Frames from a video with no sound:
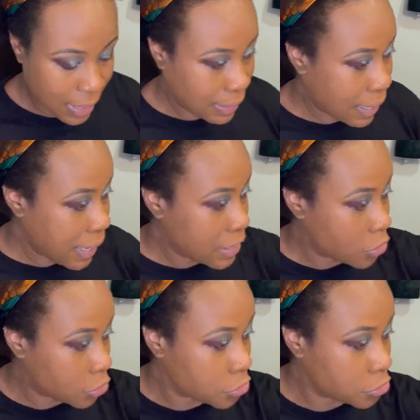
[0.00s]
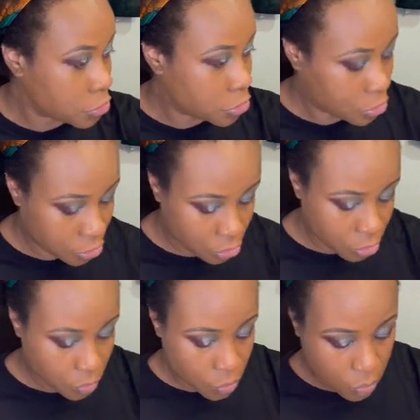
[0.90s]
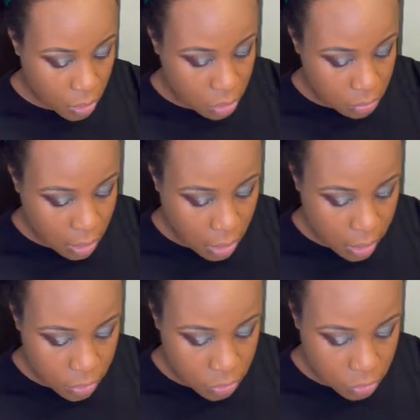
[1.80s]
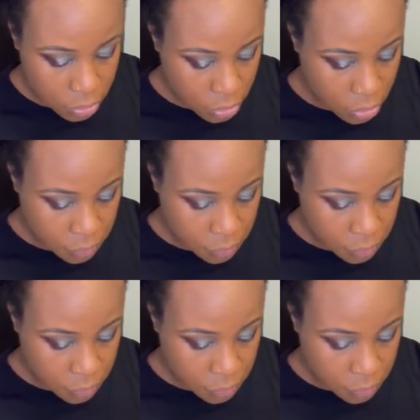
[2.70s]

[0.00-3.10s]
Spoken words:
liners? Where are my liners?